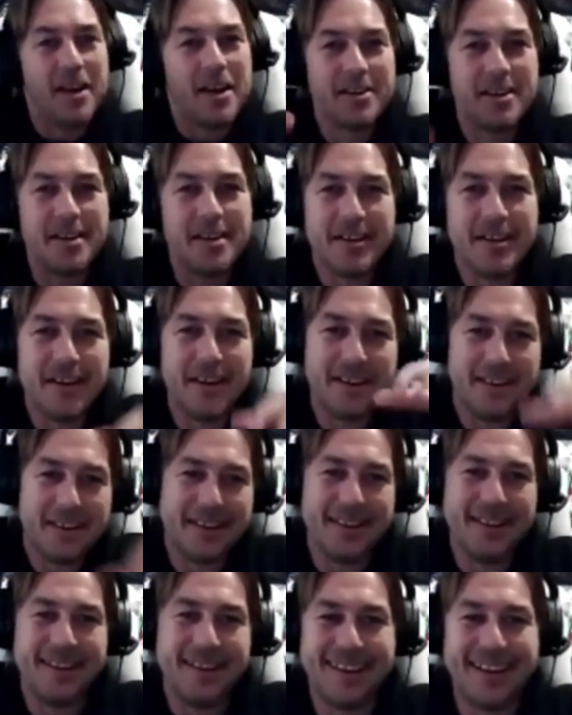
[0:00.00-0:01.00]

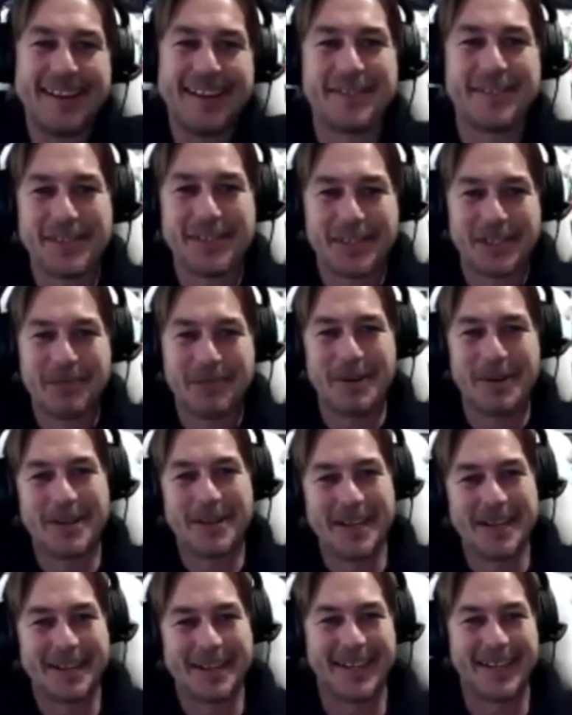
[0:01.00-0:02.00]
that real
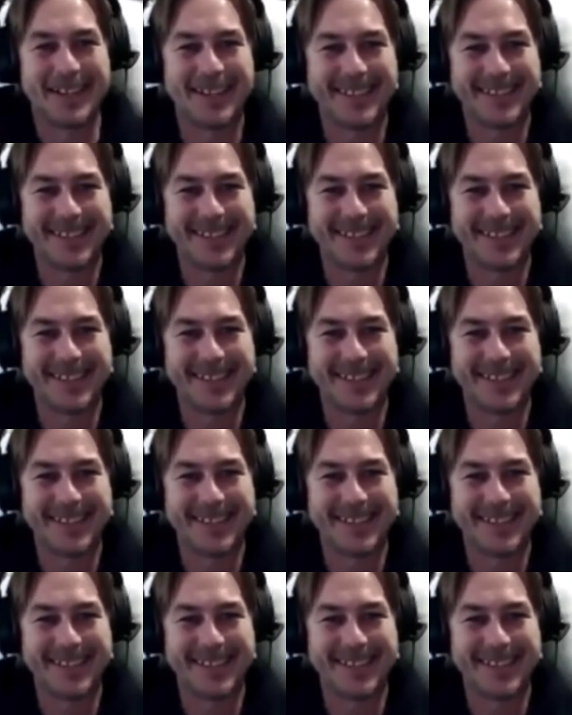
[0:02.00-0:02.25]
spooky kind of